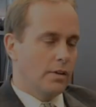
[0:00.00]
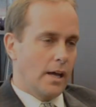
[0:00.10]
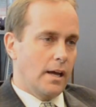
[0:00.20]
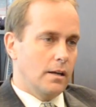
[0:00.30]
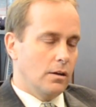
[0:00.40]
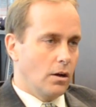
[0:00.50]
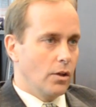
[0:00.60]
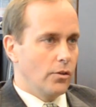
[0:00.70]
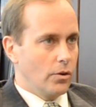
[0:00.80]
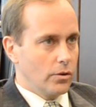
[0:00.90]
had
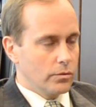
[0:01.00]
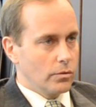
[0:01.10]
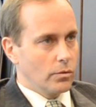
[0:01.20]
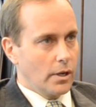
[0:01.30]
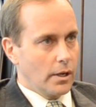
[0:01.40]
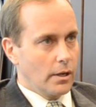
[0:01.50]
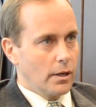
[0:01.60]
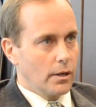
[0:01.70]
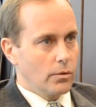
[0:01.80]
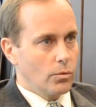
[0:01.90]
other
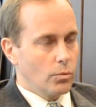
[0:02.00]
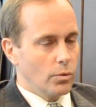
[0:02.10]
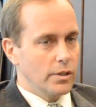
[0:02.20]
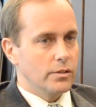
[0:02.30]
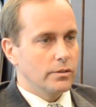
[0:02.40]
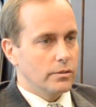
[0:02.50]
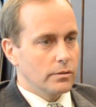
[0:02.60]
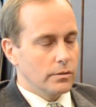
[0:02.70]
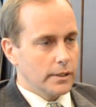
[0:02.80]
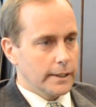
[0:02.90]
uh, recent
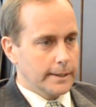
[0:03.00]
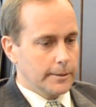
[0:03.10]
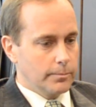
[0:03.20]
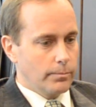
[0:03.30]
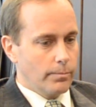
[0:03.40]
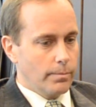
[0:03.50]
um,